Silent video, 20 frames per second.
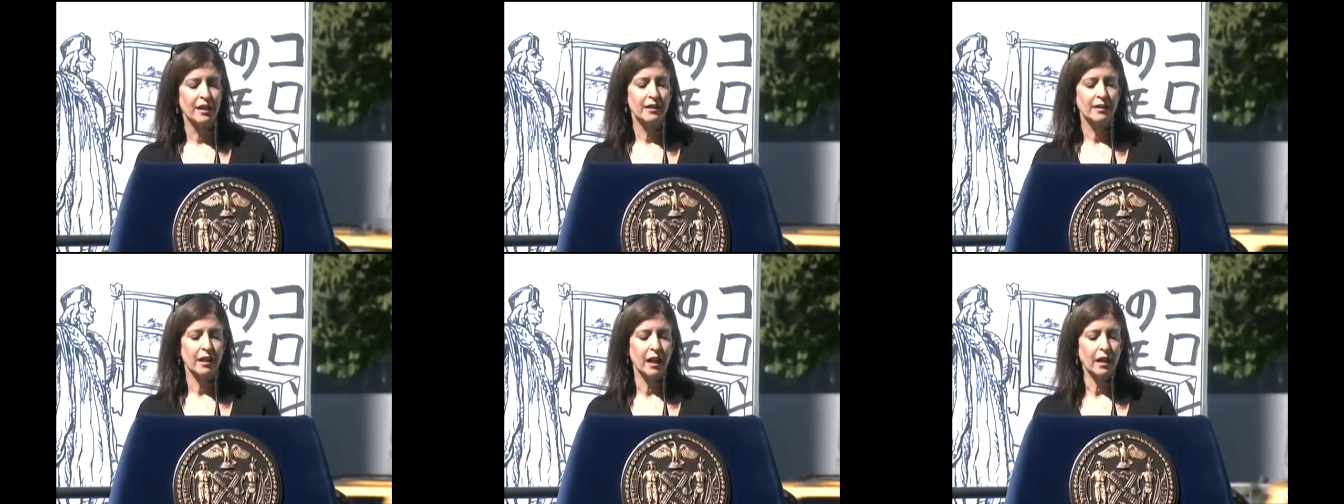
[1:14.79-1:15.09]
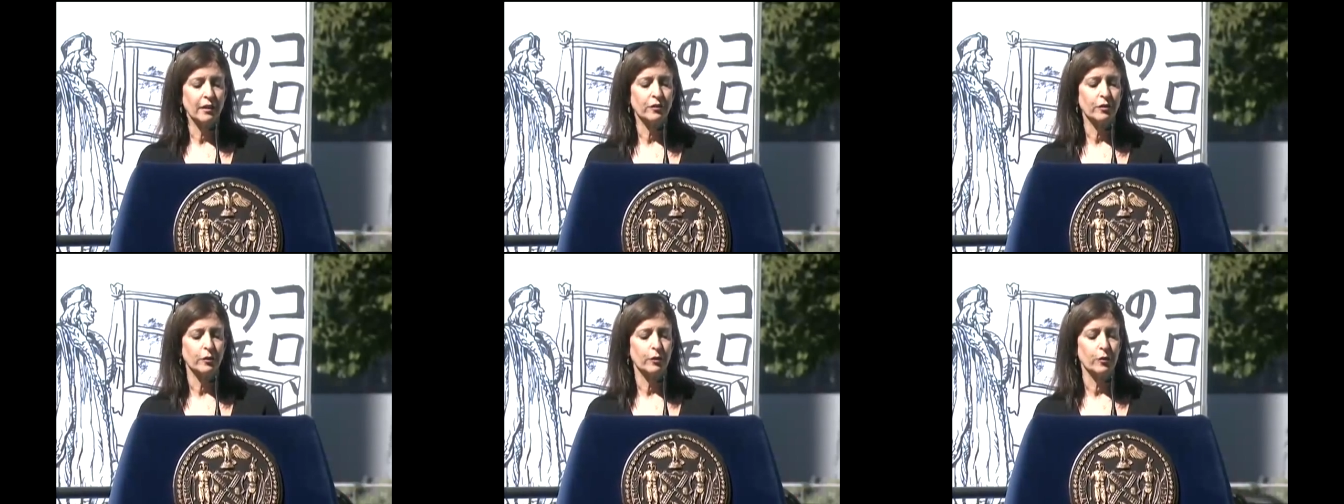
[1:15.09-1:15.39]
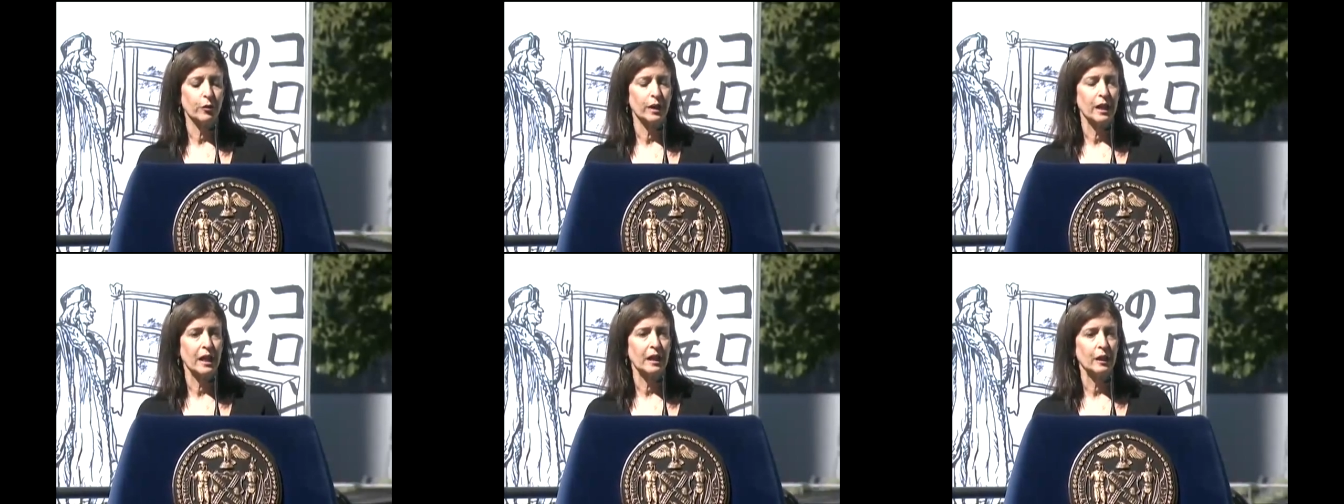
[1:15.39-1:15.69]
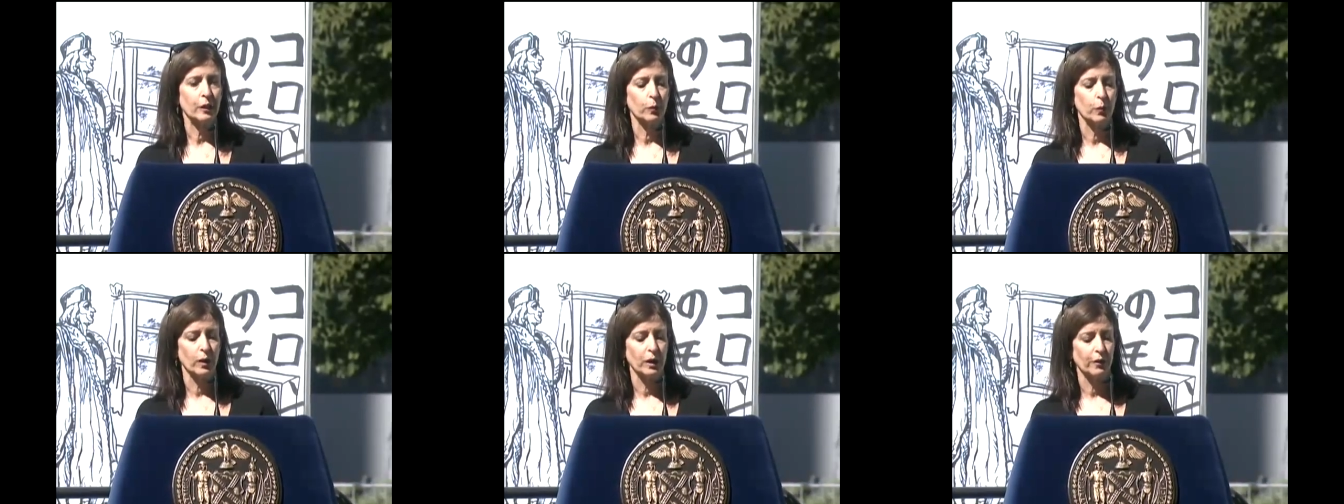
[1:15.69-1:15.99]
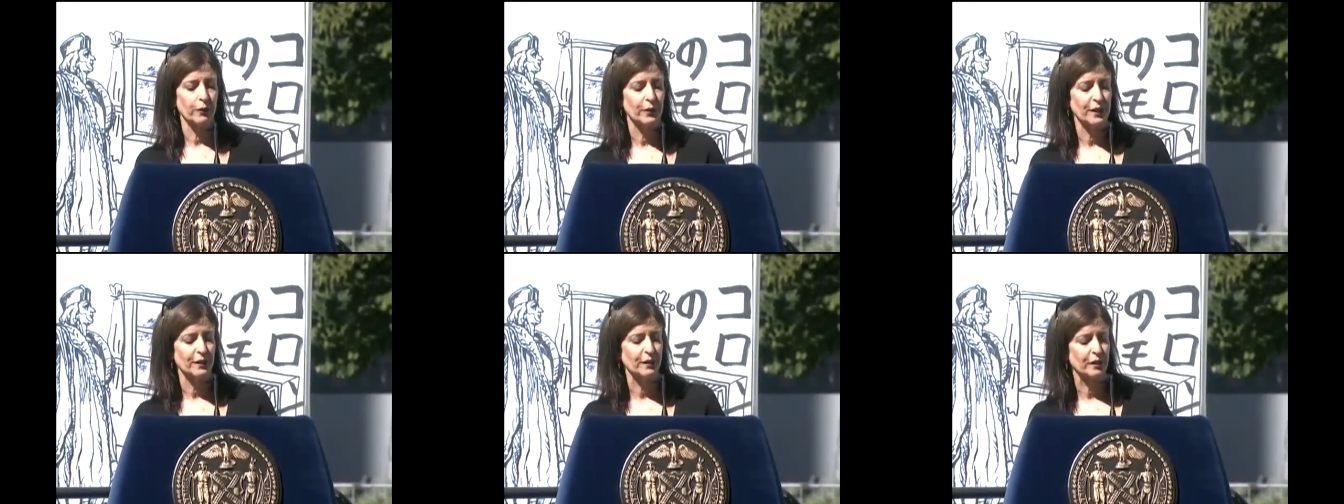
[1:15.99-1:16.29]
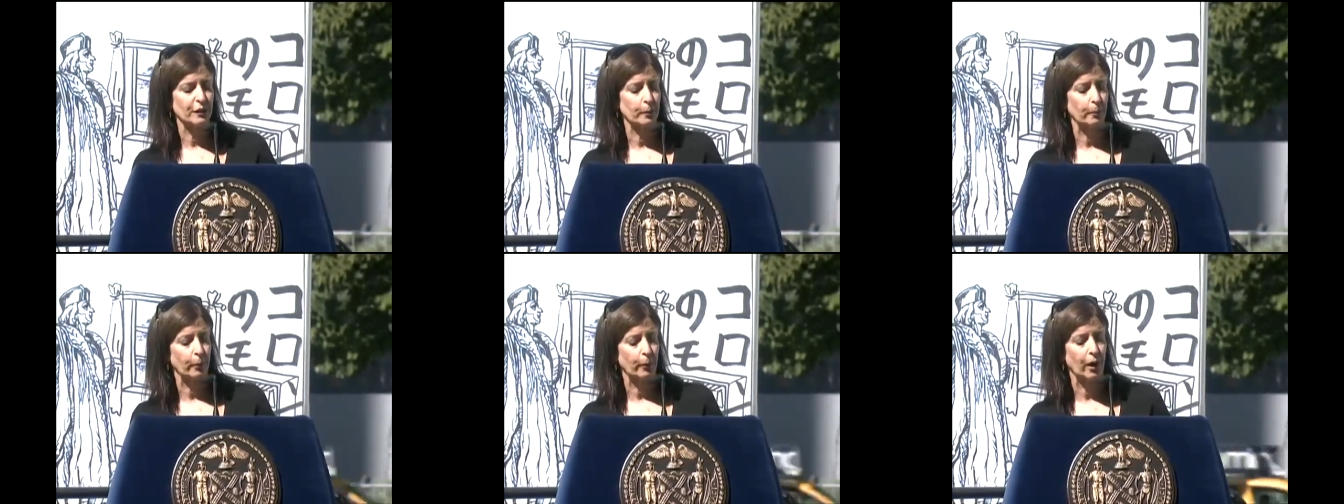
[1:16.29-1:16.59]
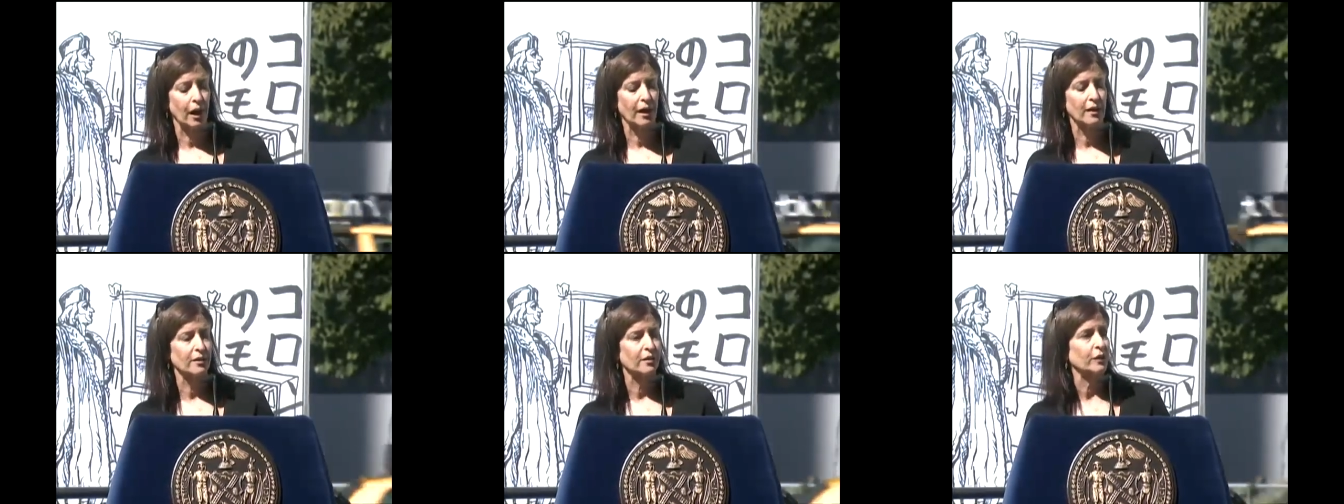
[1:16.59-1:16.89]
Tatzu created one of his
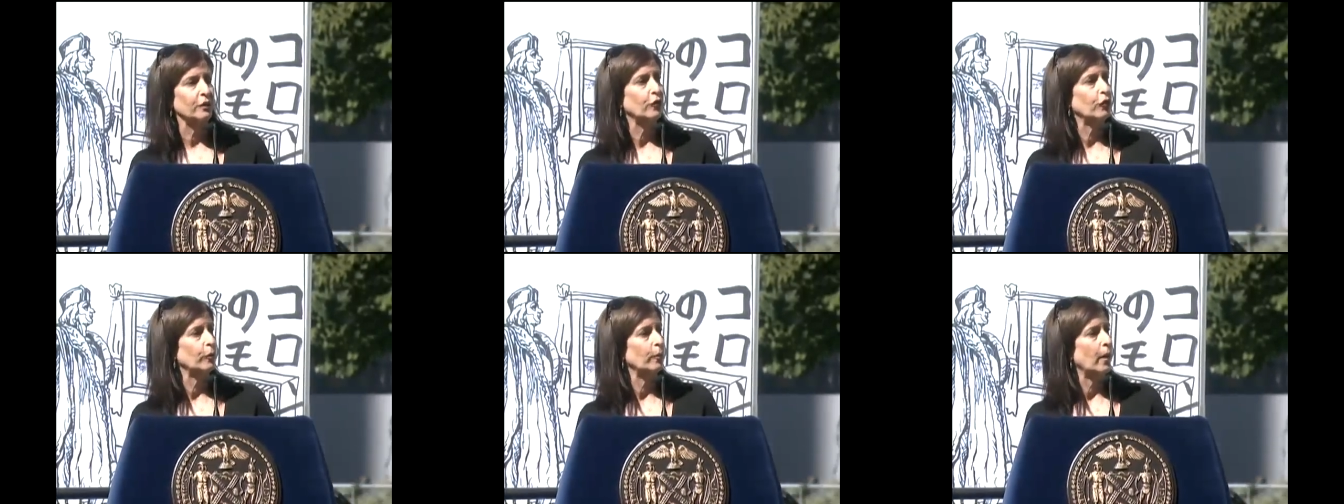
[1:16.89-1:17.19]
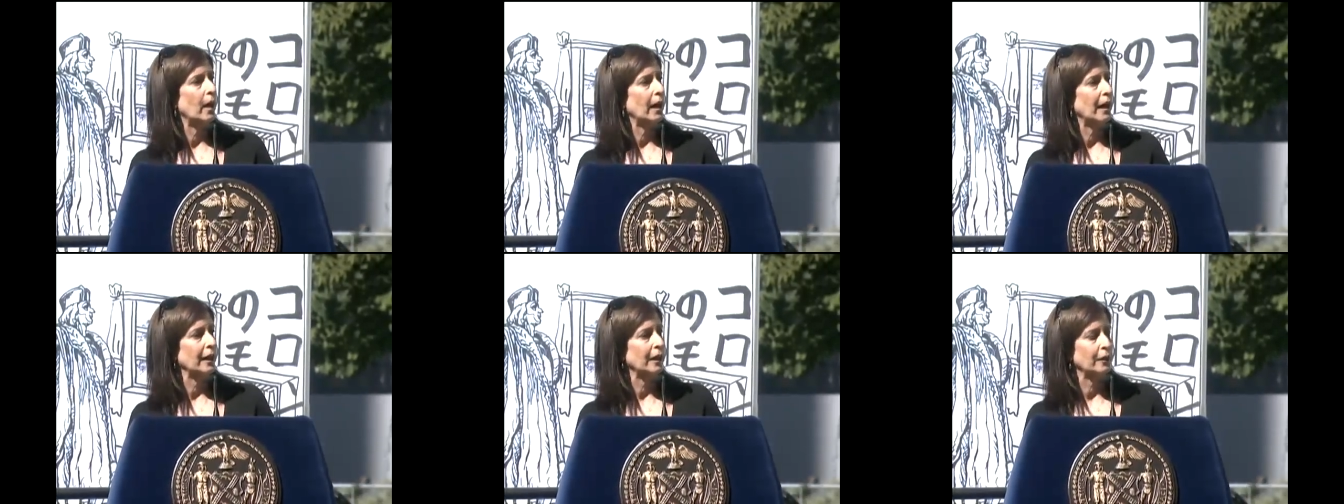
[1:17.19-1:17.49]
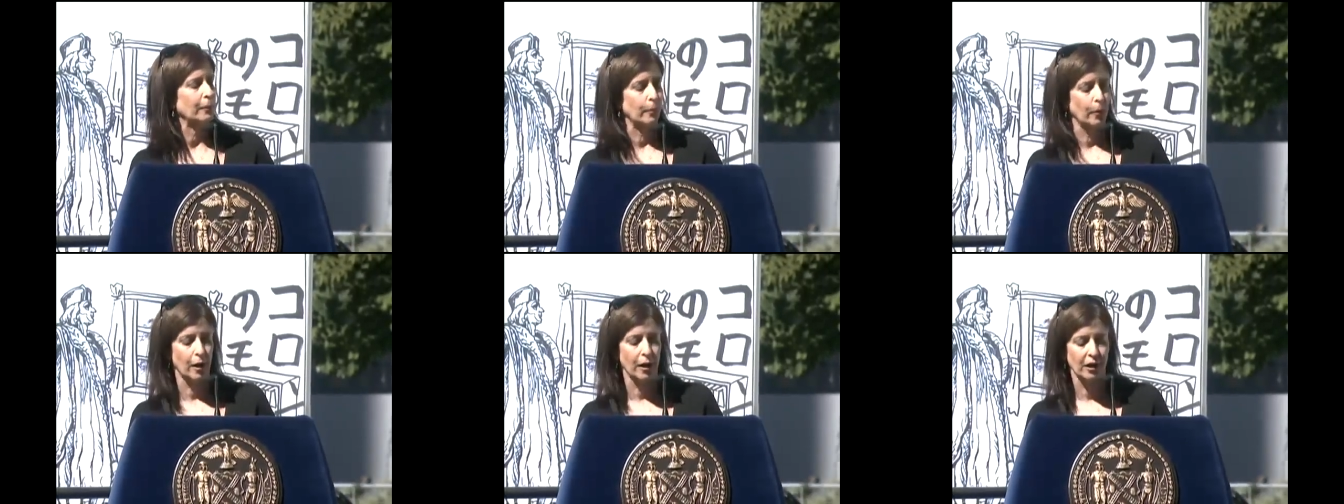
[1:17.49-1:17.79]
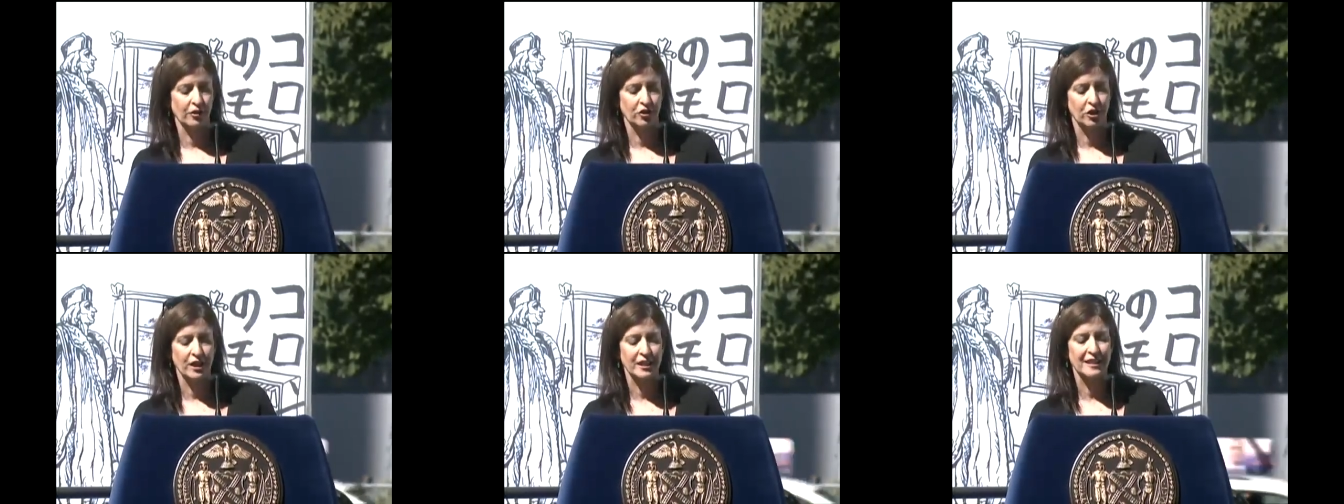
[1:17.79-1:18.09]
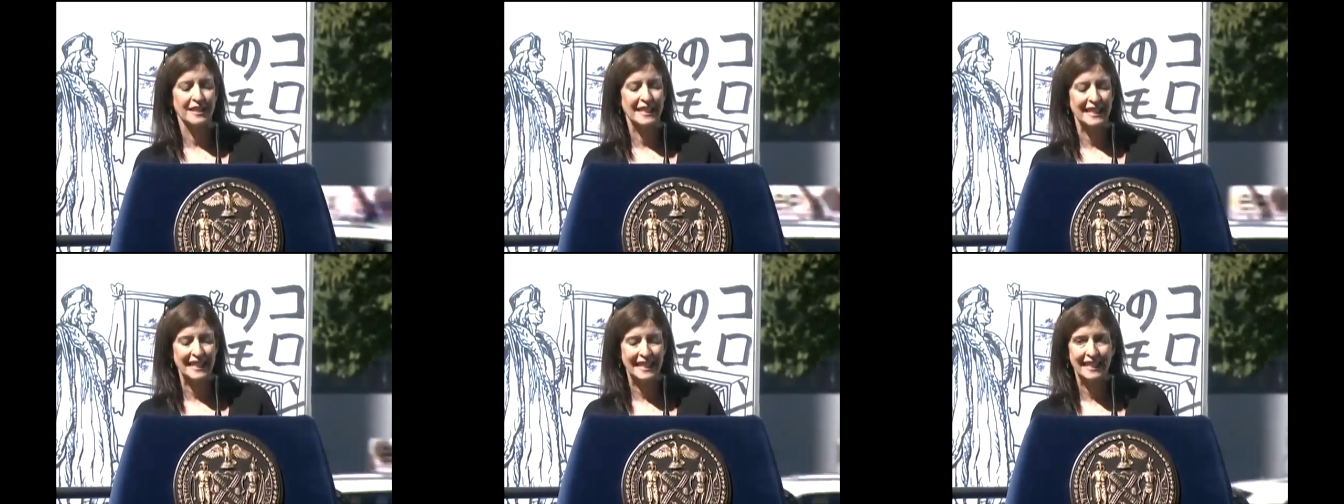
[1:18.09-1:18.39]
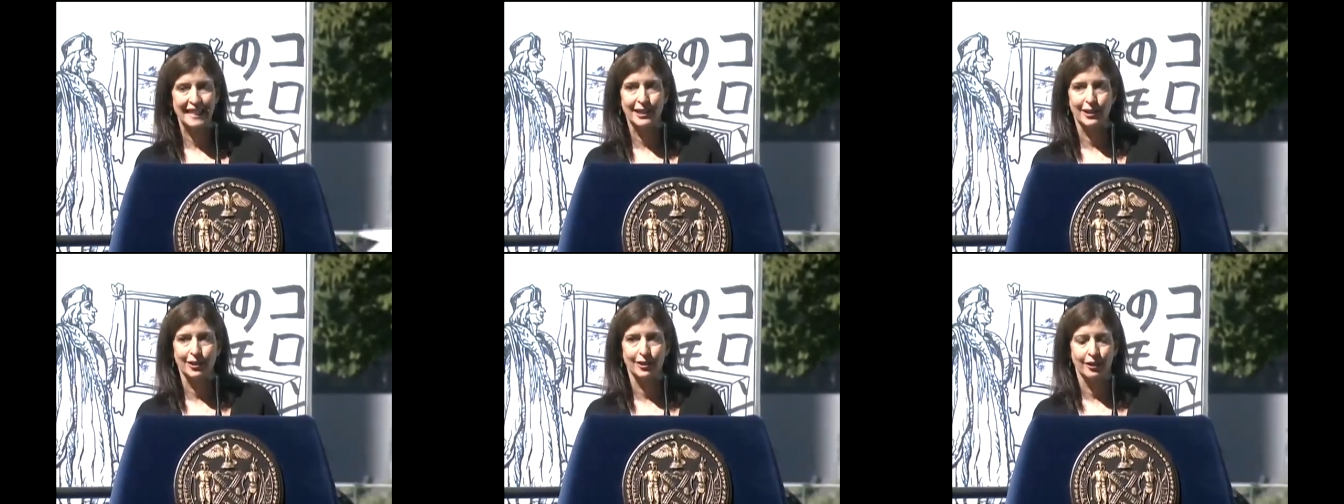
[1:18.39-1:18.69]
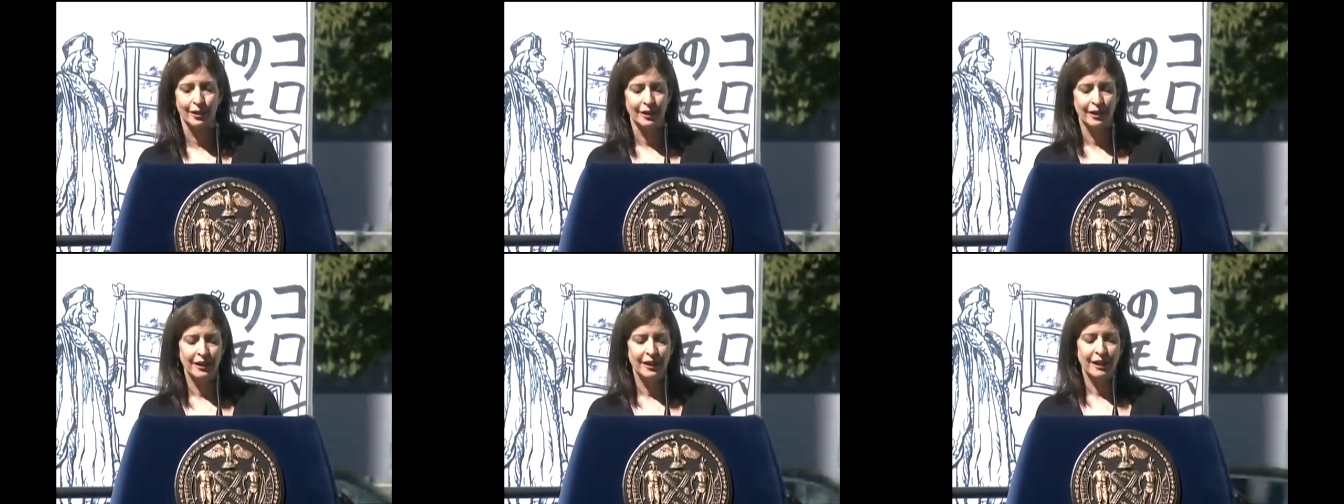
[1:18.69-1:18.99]
surprising dramatic projects here